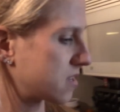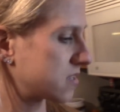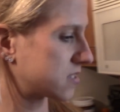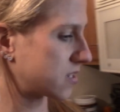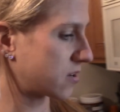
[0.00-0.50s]

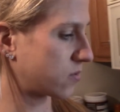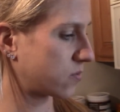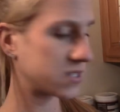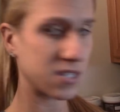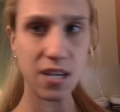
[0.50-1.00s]
So
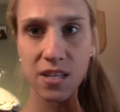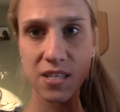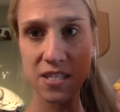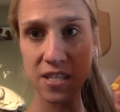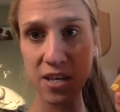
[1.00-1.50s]
once again,
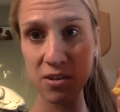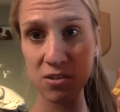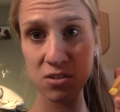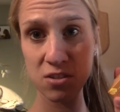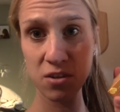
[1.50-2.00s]
this is the
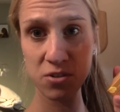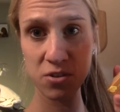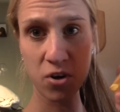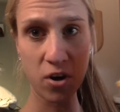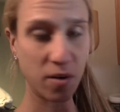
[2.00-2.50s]

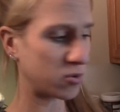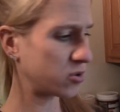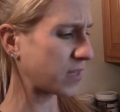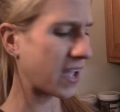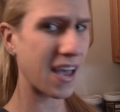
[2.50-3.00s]
salted caramel.
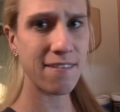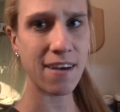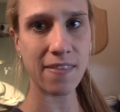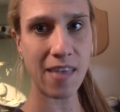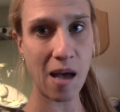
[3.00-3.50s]
I have
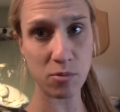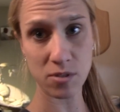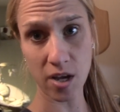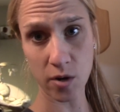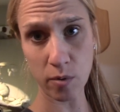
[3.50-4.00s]
had the apple
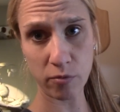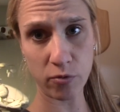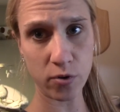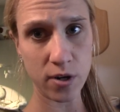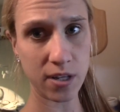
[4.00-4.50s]
cider one
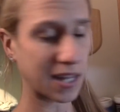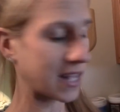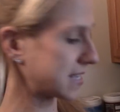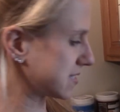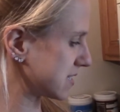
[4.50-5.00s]
before, like
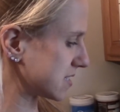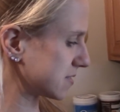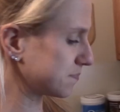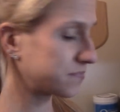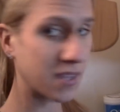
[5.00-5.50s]
last
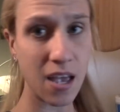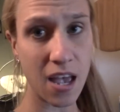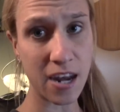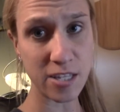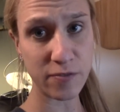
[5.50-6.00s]
season,
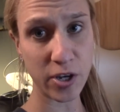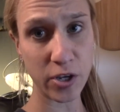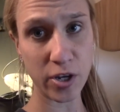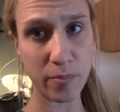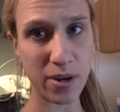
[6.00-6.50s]
and it's very
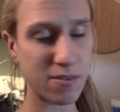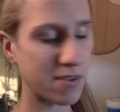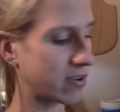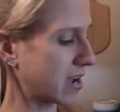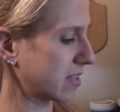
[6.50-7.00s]
good, but I've
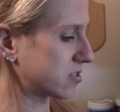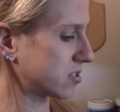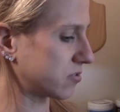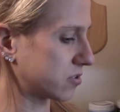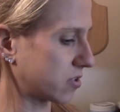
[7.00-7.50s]
never had the
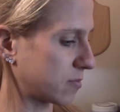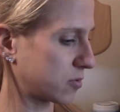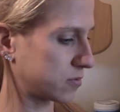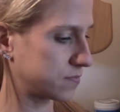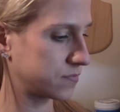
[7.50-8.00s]
salted caramel.